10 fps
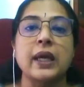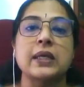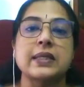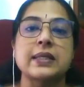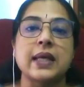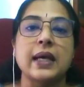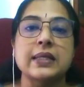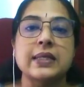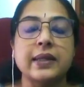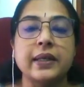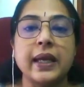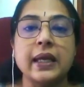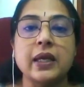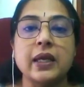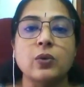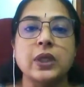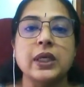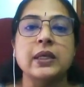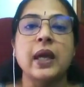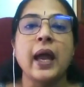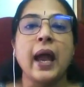exercise in the daily routine,